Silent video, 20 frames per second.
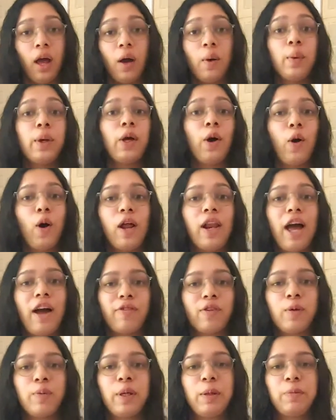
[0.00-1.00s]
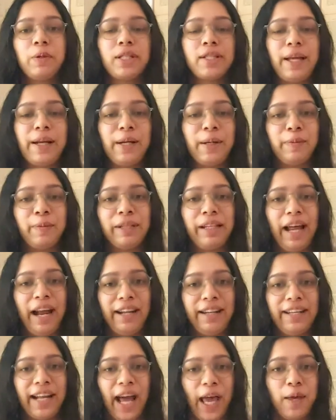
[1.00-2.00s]
we all have to be presentable
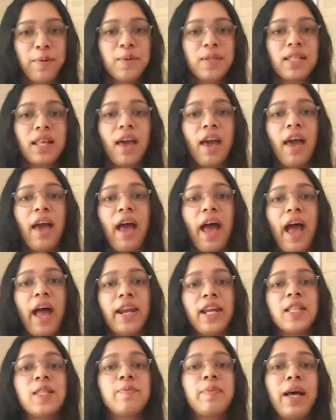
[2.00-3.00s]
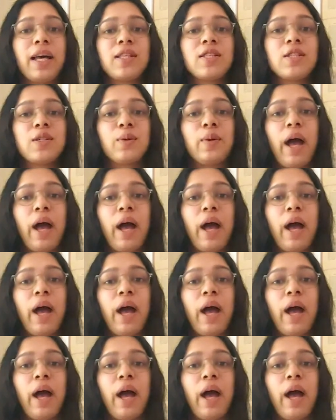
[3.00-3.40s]
at times, and it's best to